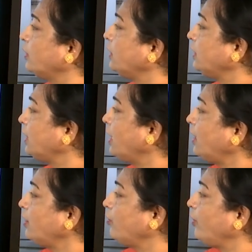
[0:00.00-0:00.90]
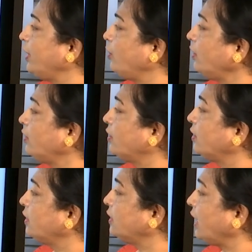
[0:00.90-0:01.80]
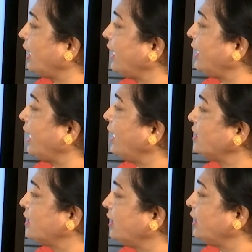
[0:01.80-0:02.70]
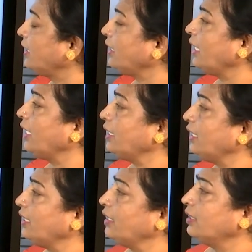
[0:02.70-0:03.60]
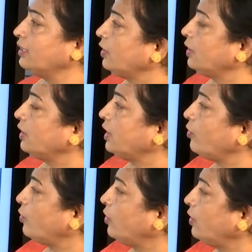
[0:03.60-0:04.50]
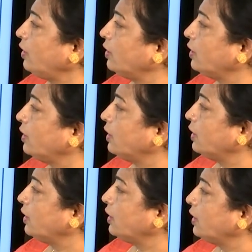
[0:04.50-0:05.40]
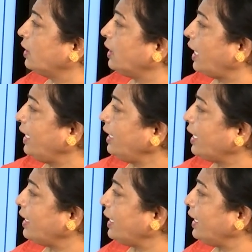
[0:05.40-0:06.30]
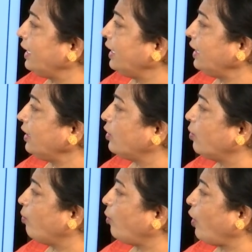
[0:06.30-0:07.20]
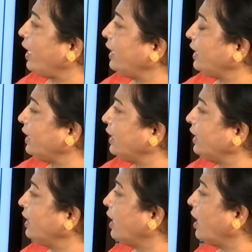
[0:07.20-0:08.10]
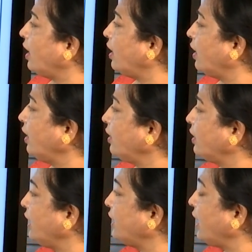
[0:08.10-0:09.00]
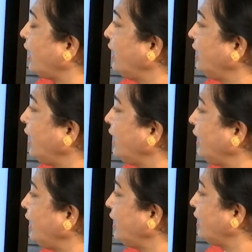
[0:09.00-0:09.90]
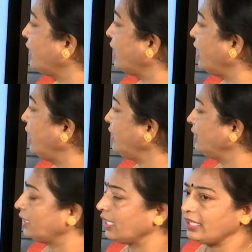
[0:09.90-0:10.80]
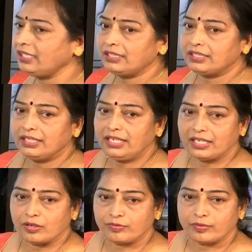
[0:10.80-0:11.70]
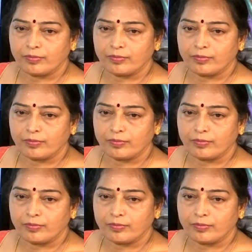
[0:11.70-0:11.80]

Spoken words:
Here we took the line as AE. Therefore, line containing point E are the line AE and line EF.